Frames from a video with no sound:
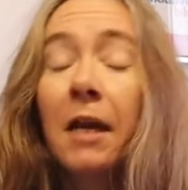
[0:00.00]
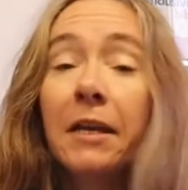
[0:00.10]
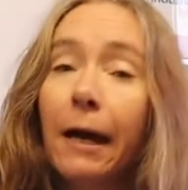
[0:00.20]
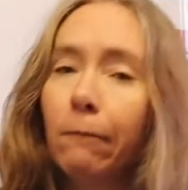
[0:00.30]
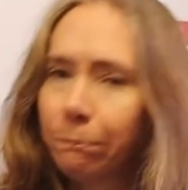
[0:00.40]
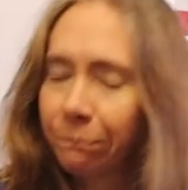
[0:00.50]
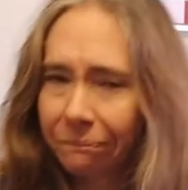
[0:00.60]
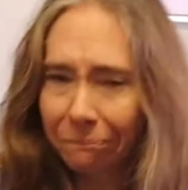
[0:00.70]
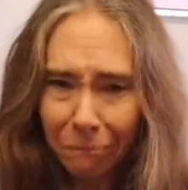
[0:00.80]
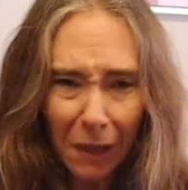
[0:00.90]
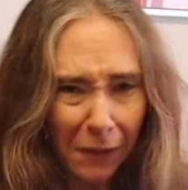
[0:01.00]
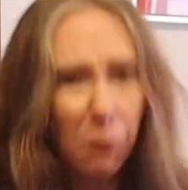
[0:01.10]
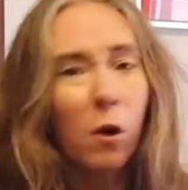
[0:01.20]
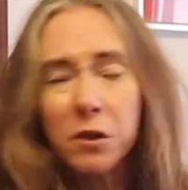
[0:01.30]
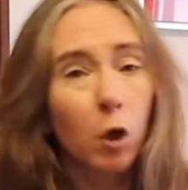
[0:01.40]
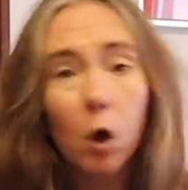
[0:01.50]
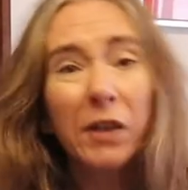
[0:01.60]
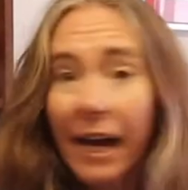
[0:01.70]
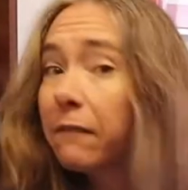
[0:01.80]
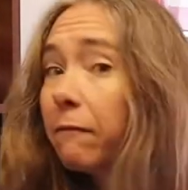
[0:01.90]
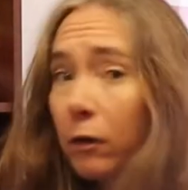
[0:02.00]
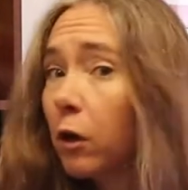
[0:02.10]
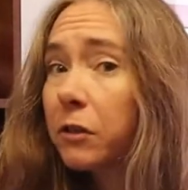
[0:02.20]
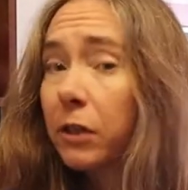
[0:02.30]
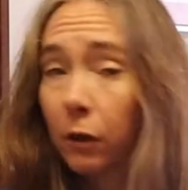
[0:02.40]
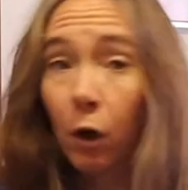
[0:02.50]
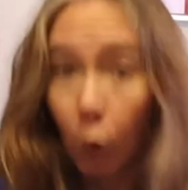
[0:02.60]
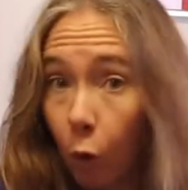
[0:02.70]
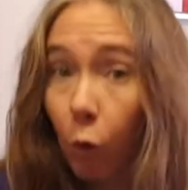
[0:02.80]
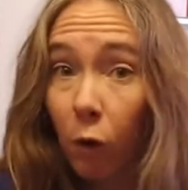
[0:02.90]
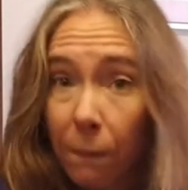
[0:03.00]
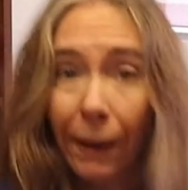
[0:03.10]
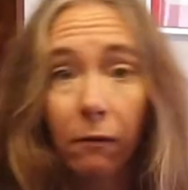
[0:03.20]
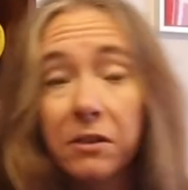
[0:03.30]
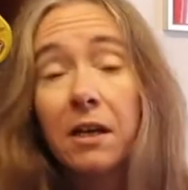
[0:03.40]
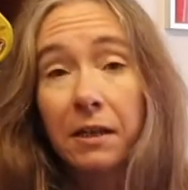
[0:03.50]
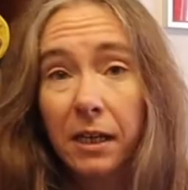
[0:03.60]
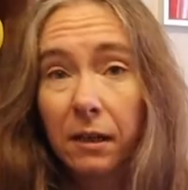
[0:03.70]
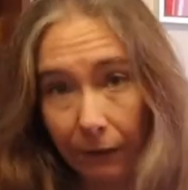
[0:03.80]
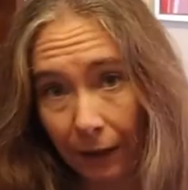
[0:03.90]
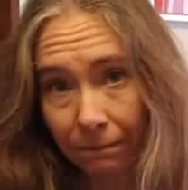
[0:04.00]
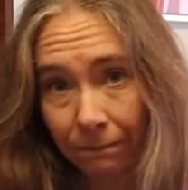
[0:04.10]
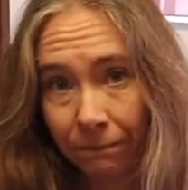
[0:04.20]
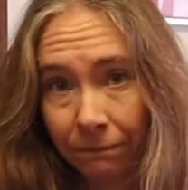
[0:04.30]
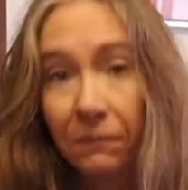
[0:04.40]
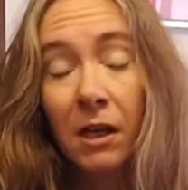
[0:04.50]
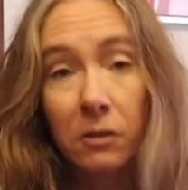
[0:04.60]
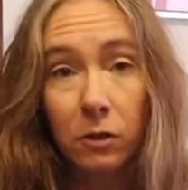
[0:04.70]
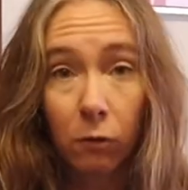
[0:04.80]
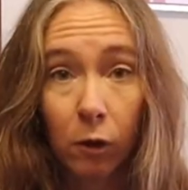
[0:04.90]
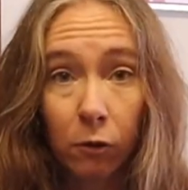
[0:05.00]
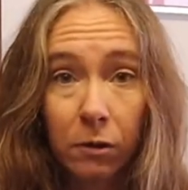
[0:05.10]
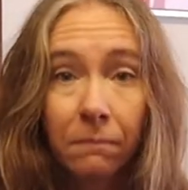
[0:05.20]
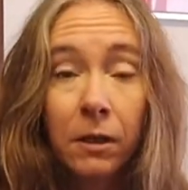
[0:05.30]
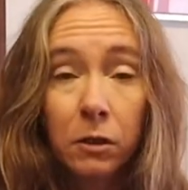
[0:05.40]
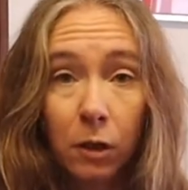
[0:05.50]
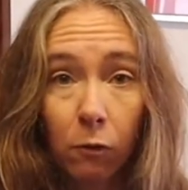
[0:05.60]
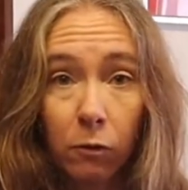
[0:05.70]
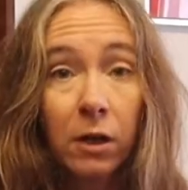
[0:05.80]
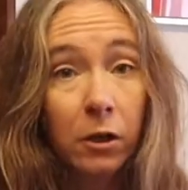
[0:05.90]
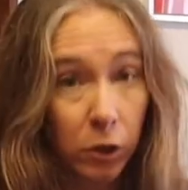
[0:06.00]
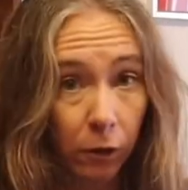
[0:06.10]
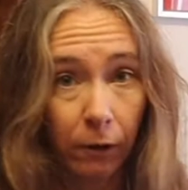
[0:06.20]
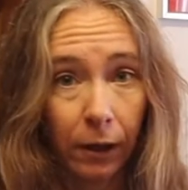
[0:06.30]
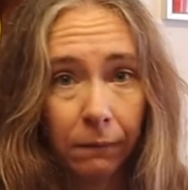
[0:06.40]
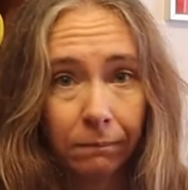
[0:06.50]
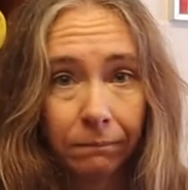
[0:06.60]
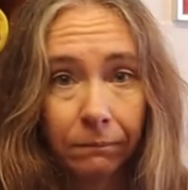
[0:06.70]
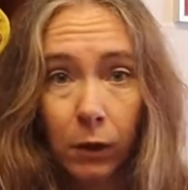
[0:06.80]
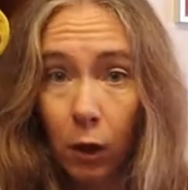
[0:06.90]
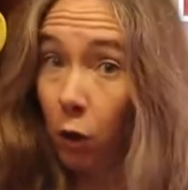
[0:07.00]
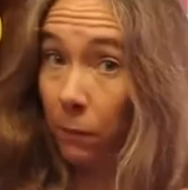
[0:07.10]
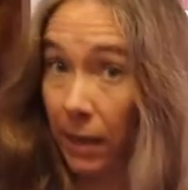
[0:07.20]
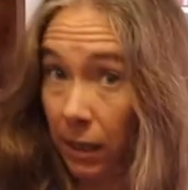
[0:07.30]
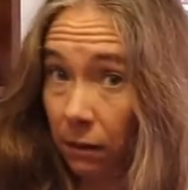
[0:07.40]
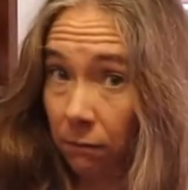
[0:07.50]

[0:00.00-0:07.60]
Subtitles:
Now, the thing was, God hadn't forgotten all about Nineveh. So God told Jonah, who, me?